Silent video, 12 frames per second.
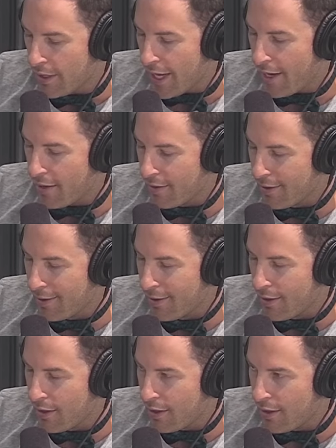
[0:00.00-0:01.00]

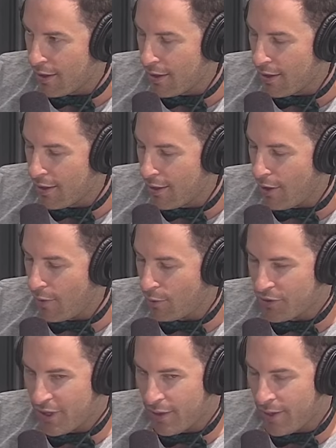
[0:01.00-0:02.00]
Yeah. All right, we'll do